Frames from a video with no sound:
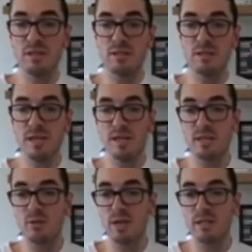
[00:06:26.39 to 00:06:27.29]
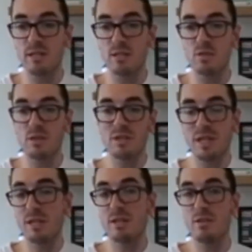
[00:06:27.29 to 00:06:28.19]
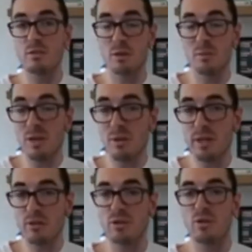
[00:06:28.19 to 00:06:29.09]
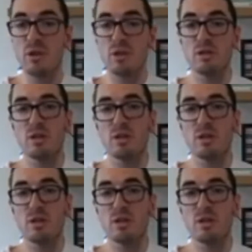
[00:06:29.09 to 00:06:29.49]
this is now the address that you want to send the Bitcoin to,